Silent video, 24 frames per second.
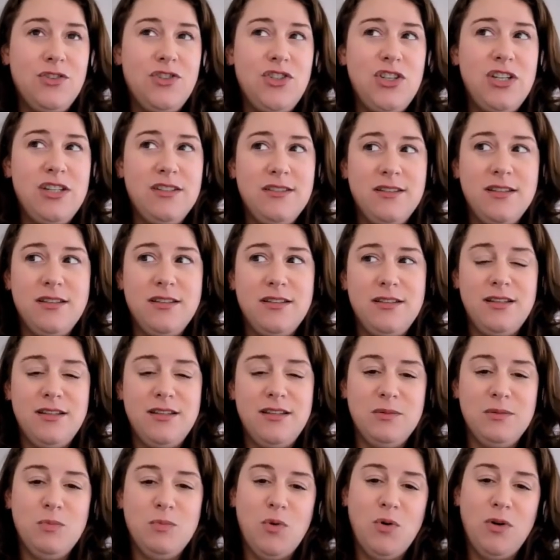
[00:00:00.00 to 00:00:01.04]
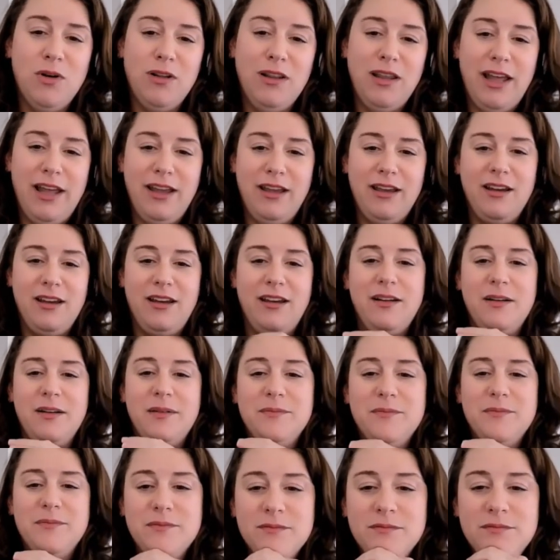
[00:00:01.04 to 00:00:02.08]
Jesus is more like
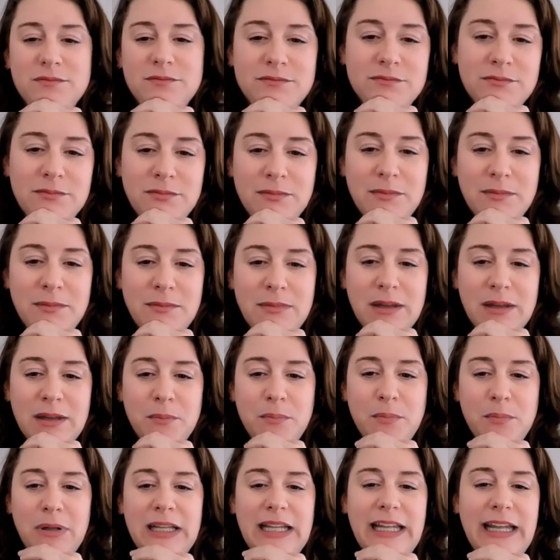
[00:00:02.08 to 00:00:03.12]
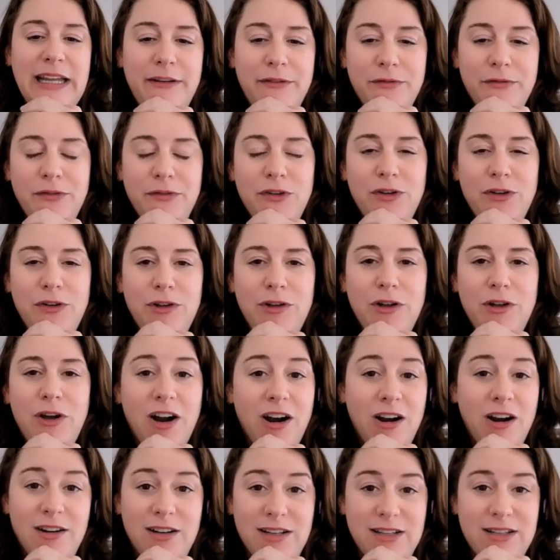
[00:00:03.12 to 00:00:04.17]
a playful
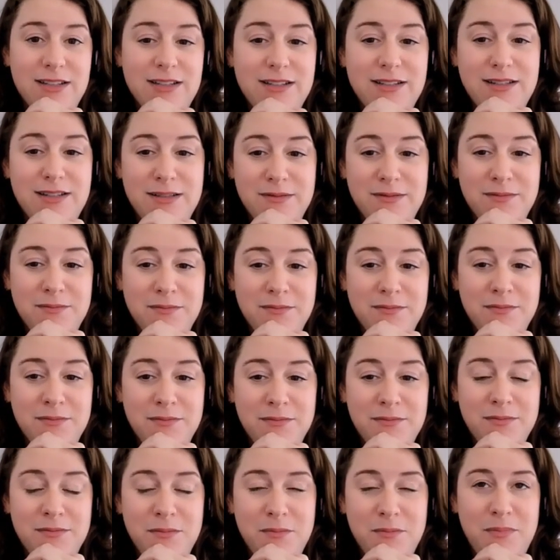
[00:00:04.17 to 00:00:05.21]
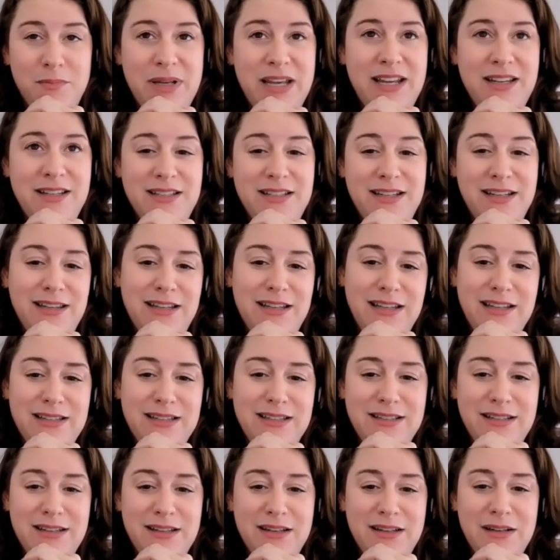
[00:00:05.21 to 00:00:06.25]
artist painting
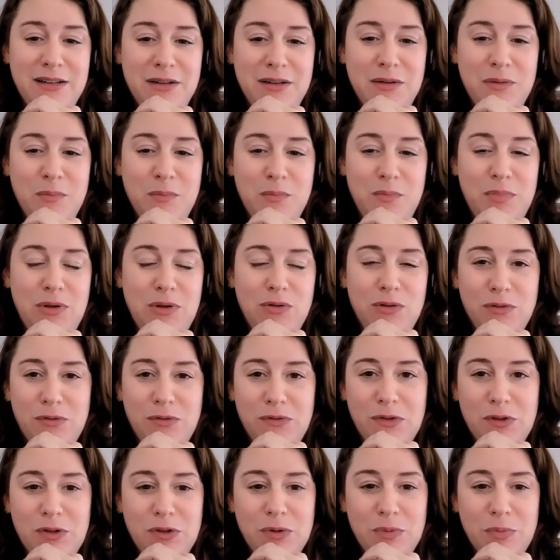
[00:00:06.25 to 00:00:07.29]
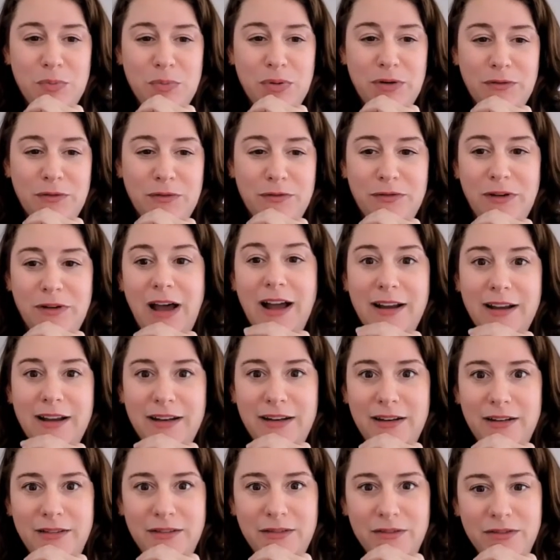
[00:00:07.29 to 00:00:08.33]
these beautiful,
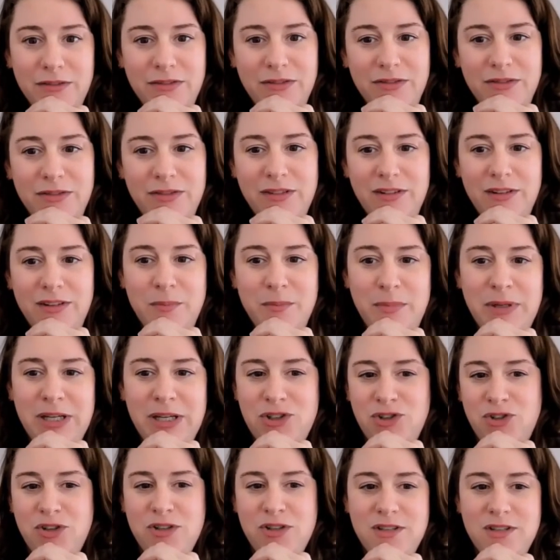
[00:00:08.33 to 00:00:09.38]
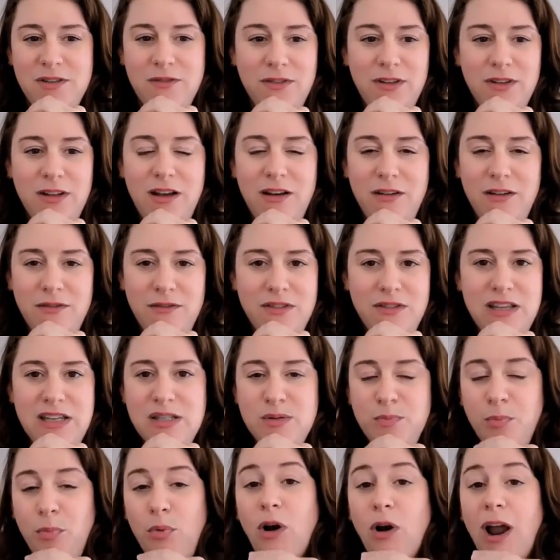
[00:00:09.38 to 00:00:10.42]
provocative pictures of love,
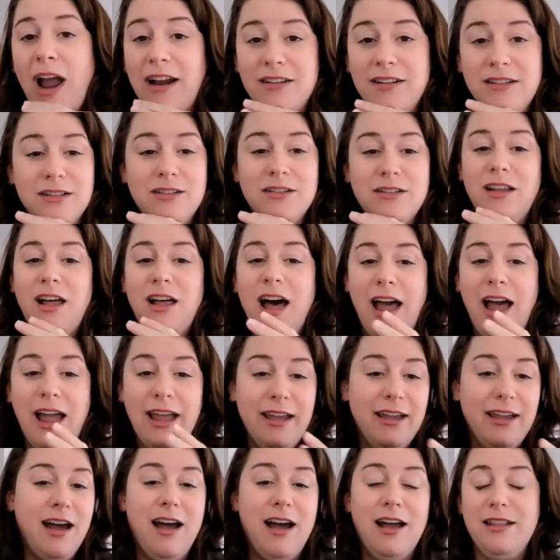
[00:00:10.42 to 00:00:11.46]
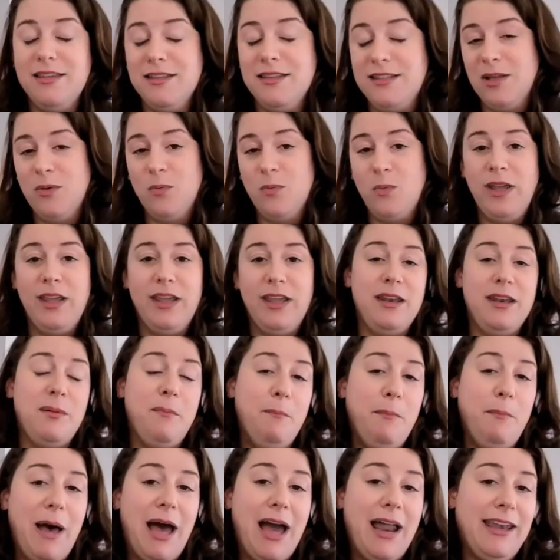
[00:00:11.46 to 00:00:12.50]
these practical icons that we can
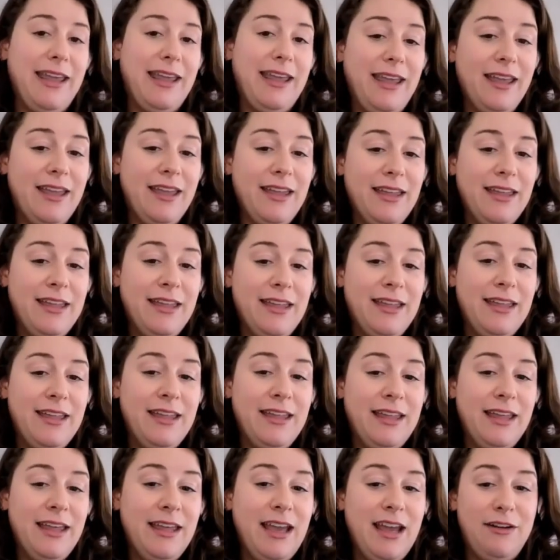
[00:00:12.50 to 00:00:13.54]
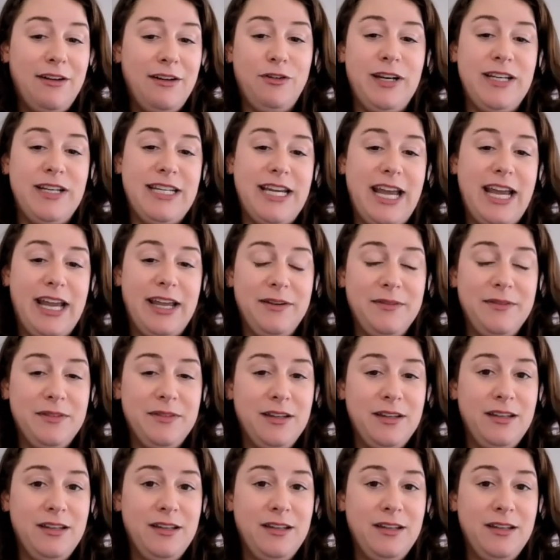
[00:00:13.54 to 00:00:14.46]
embody every day.